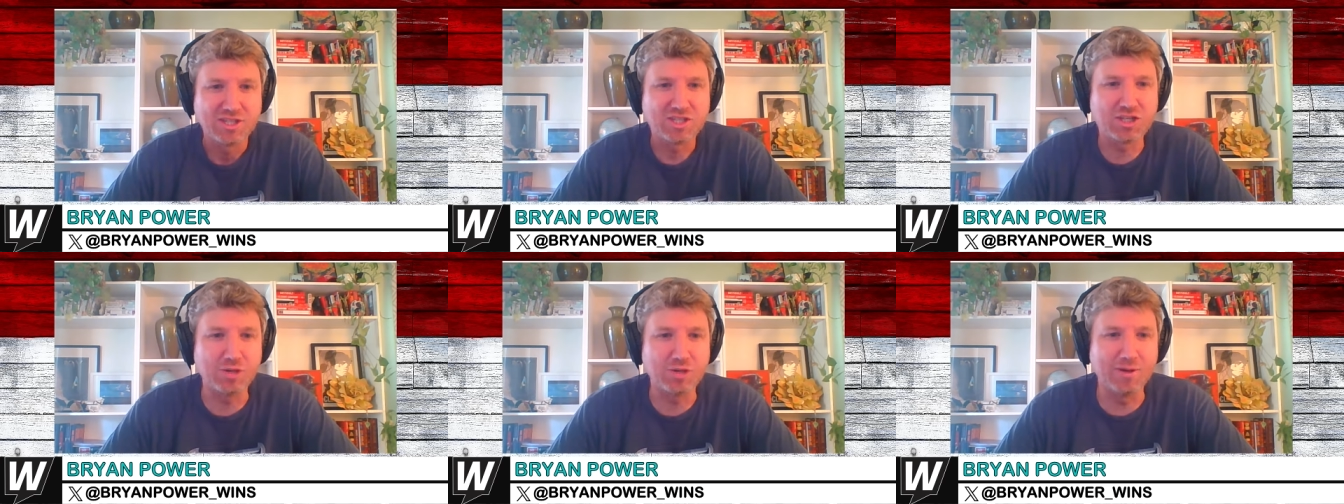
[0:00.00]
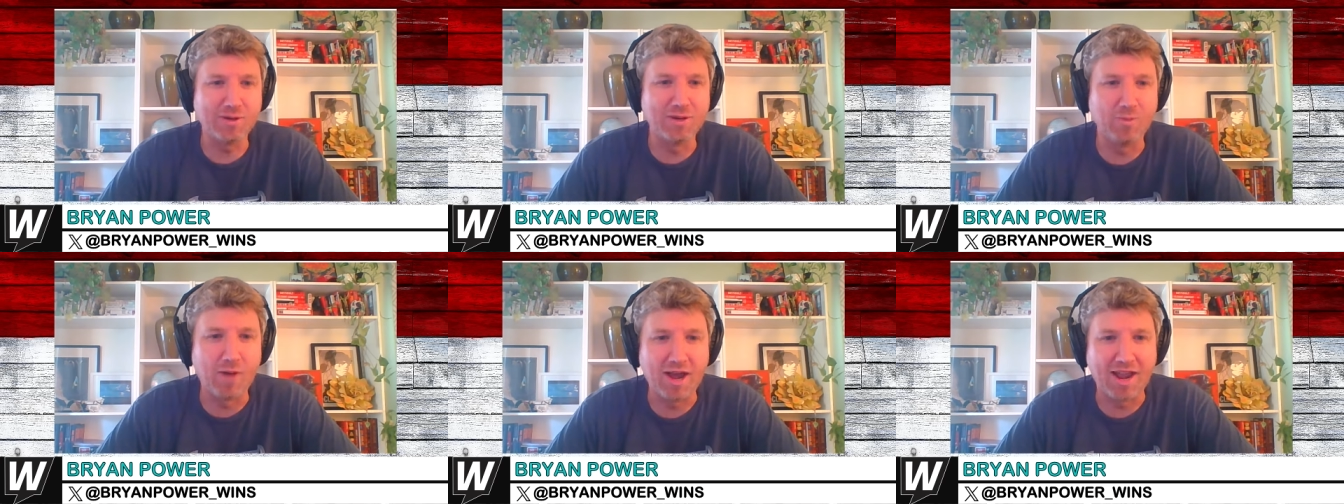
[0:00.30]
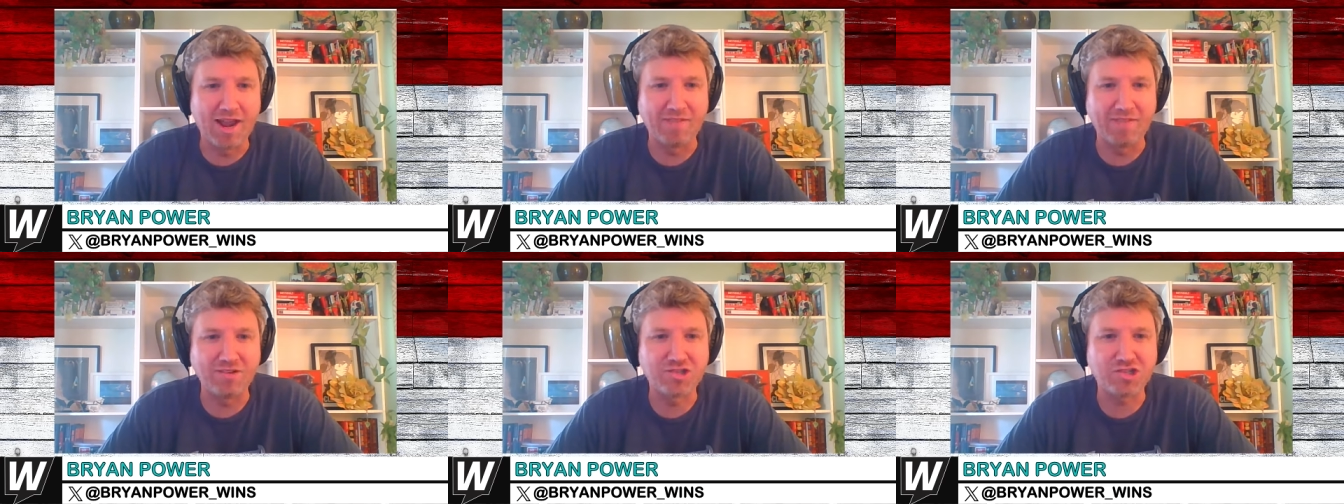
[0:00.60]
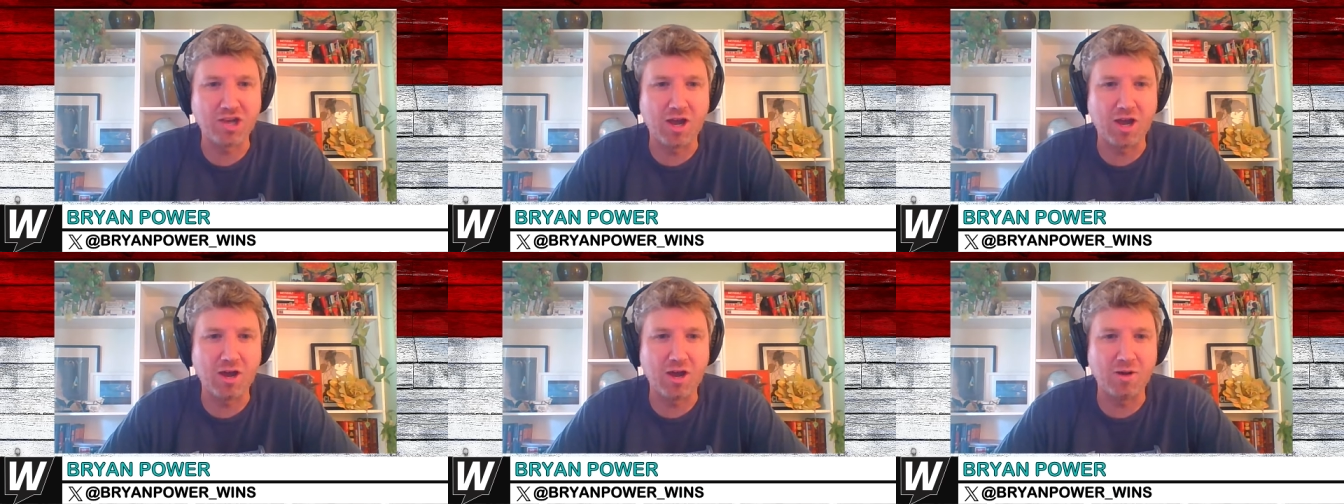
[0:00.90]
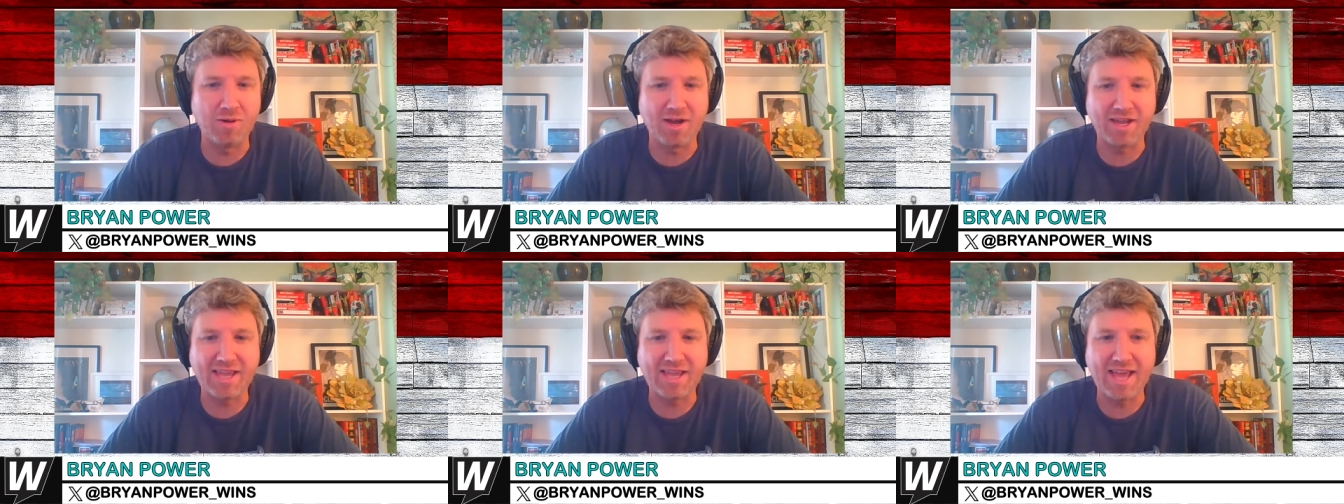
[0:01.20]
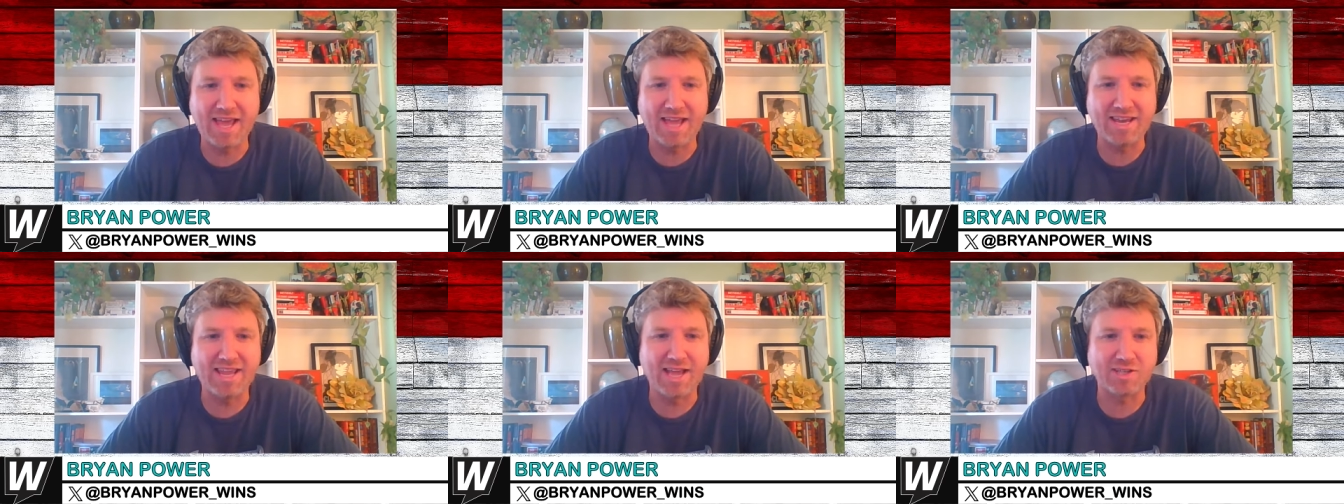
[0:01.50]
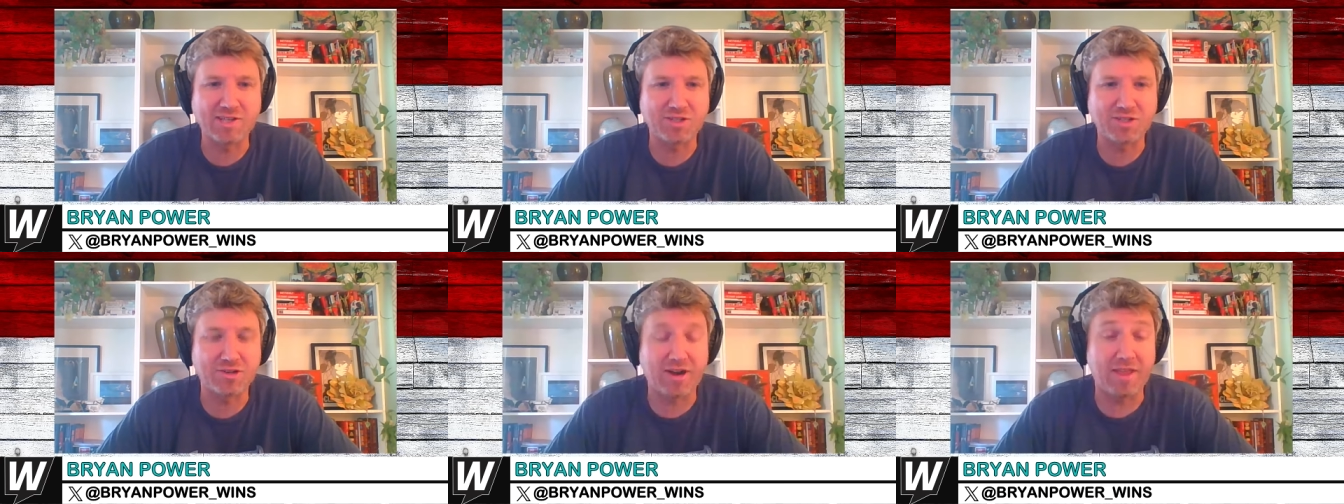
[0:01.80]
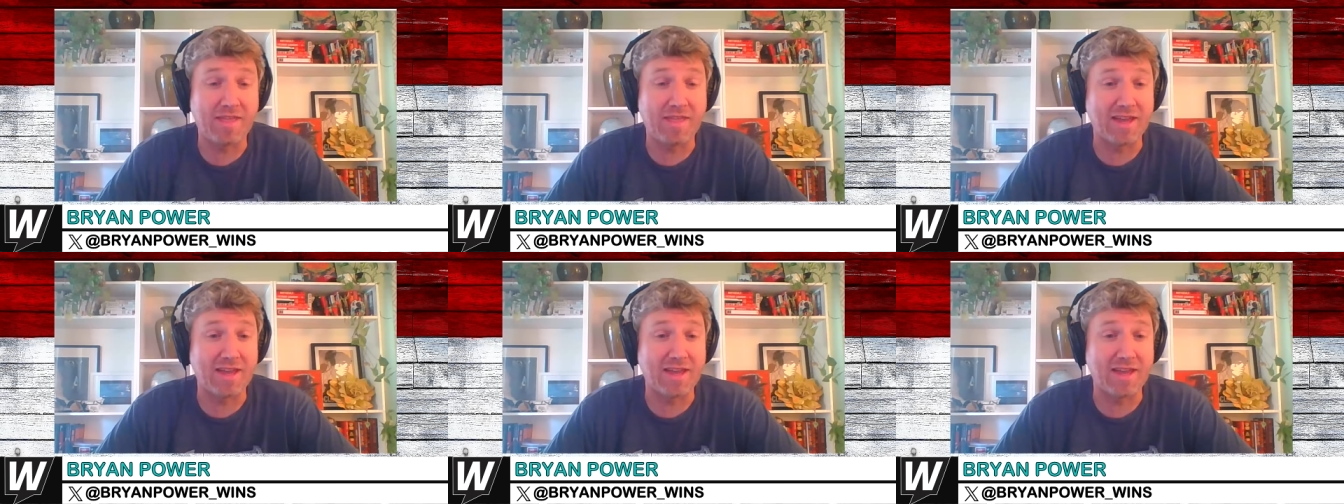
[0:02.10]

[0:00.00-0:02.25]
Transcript: 2-1 on the show again yesterday.